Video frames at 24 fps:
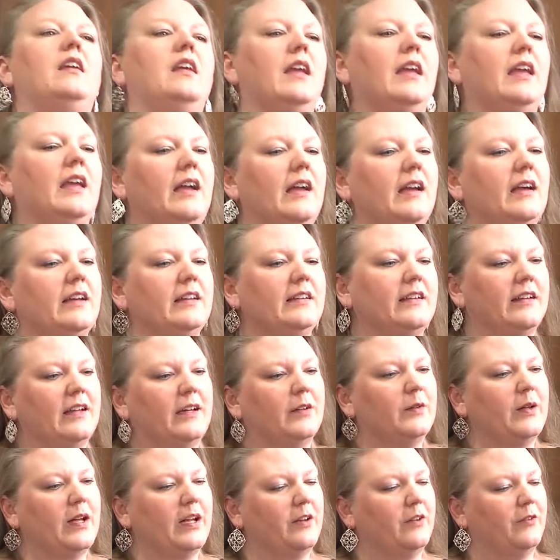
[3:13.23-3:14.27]
And
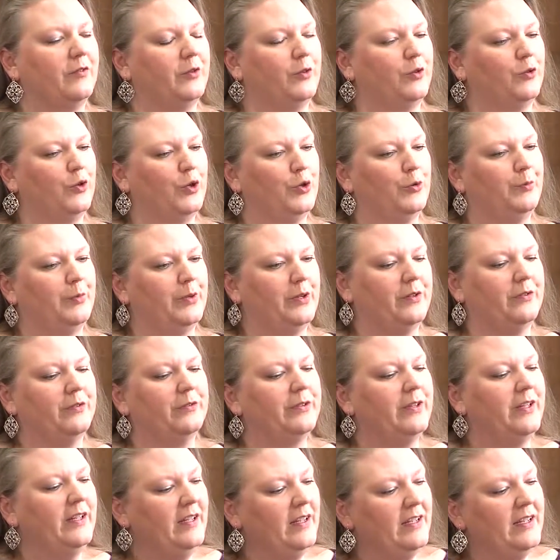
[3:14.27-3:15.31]
kind of a group of